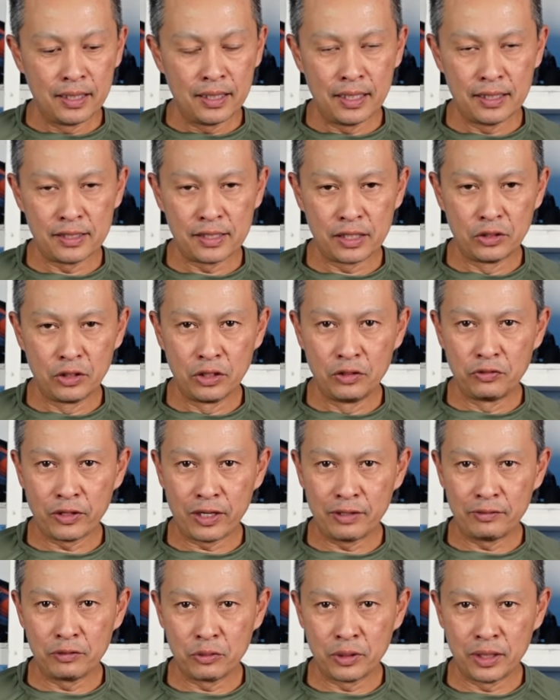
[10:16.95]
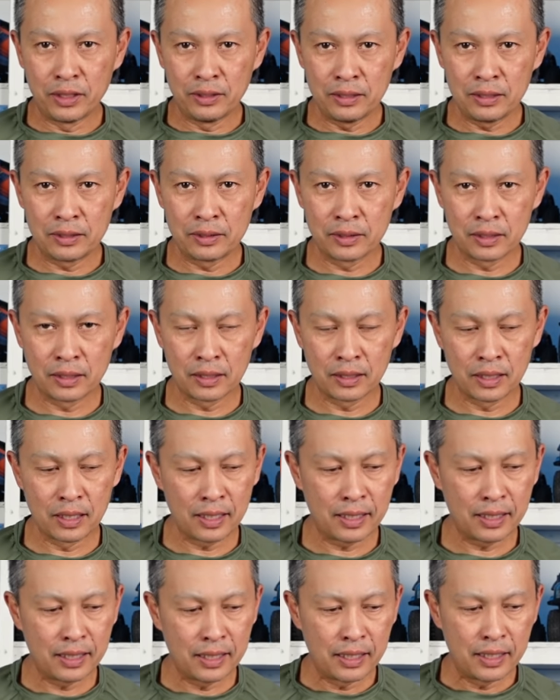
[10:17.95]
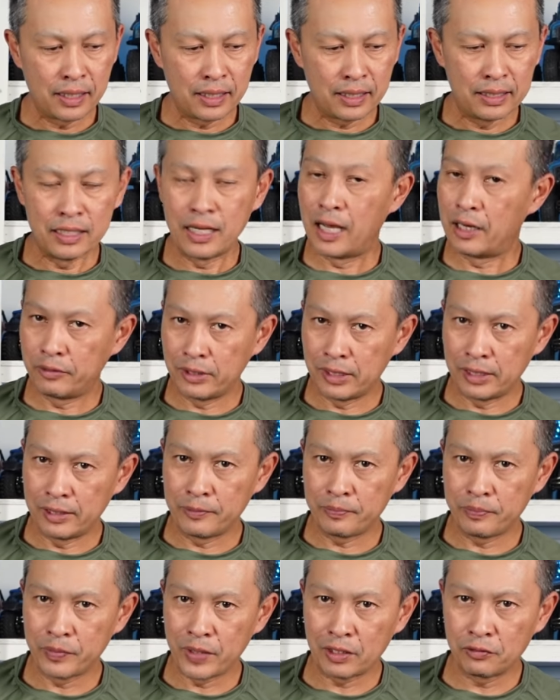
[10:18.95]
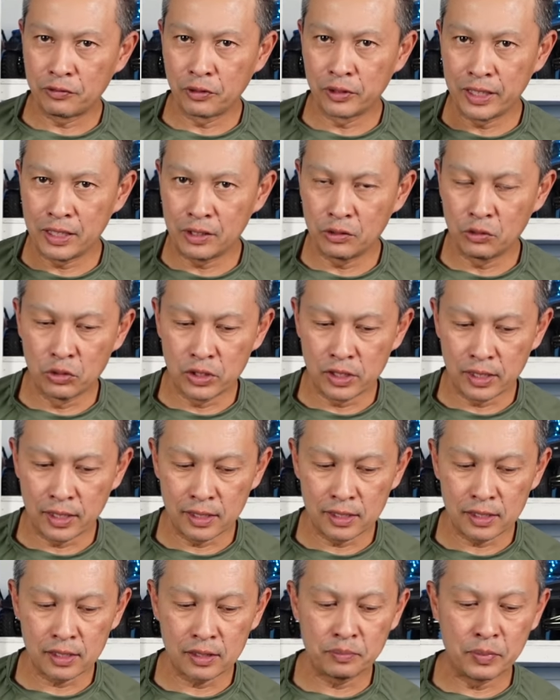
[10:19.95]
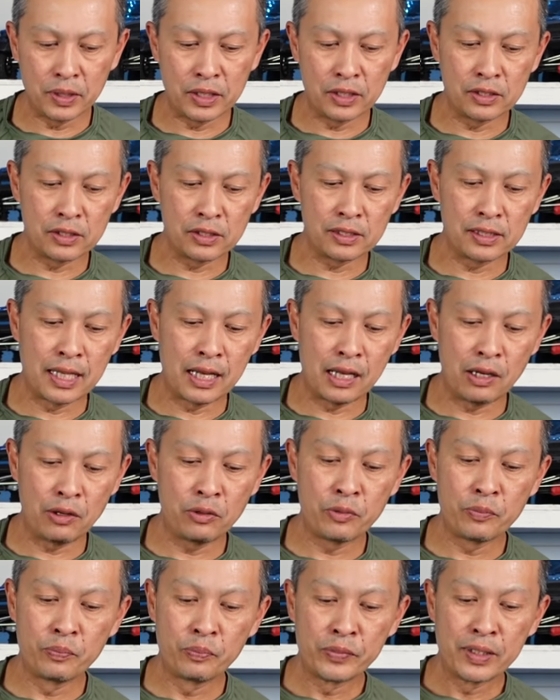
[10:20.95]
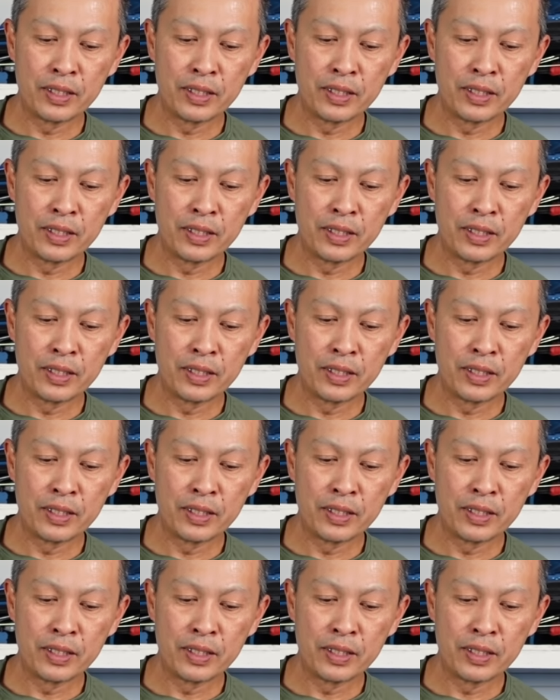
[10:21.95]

Is it good for everyone? Not really. Not for the enthusiast, because now